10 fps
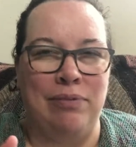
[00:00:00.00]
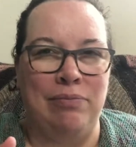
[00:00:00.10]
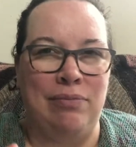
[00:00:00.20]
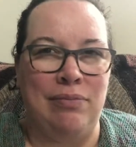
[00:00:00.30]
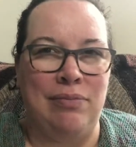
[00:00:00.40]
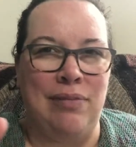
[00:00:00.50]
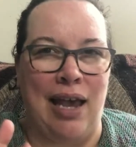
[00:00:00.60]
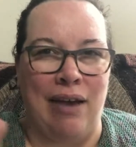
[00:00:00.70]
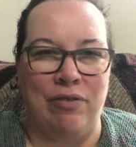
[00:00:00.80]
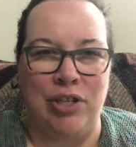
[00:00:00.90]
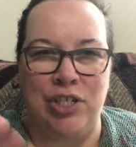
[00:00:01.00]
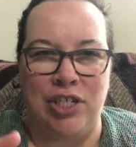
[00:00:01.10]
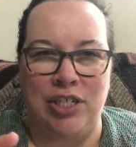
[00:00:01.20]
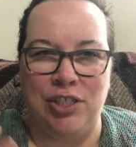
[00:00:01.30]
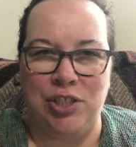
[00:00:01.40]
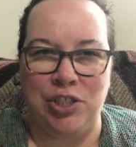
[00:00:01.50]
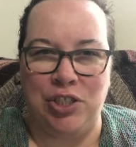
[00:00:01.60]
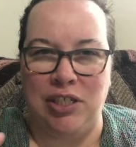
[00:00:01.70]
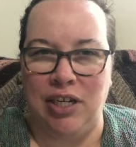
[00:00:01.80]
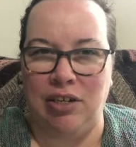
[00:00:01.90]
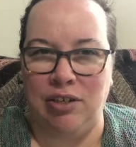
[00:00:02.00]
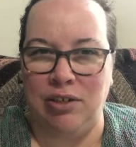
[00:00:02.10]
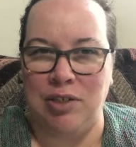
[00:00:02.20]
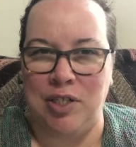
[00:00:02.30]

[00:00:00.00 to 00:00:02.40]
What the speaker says: average-ish knitter